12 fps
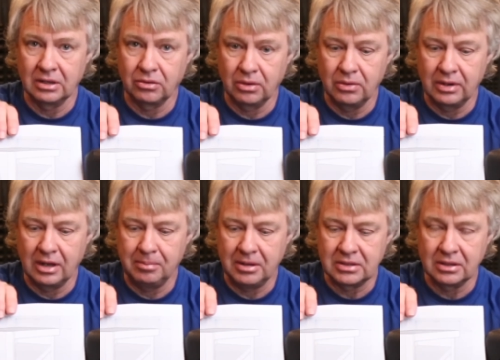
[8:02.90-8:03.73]
to throw it
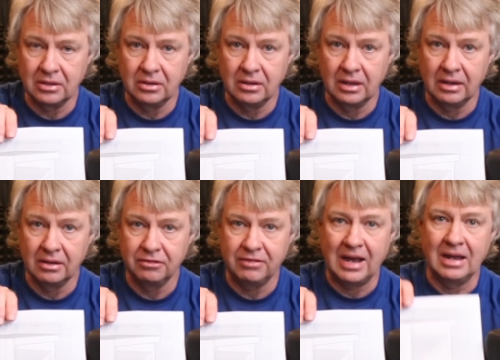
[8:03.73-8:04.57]
up as a little
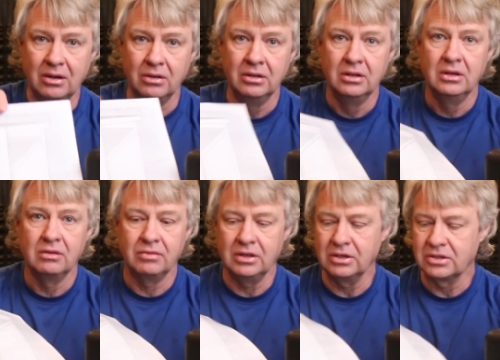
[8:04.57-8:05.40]
file
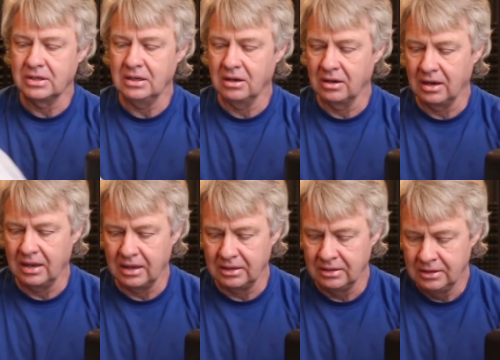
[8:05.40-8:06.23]
for you to see
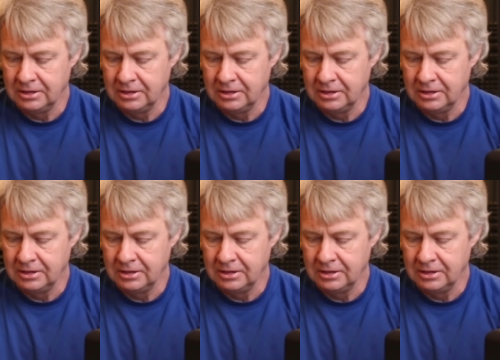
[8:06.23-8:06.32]
online,